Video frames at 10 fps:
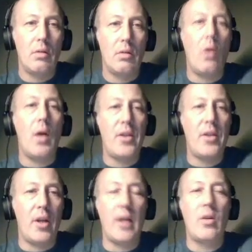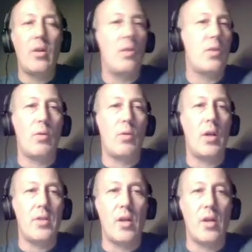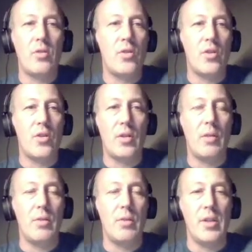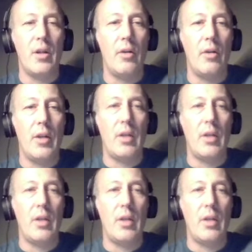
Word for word: I thought I could have swore I saw Shesterkin was in already.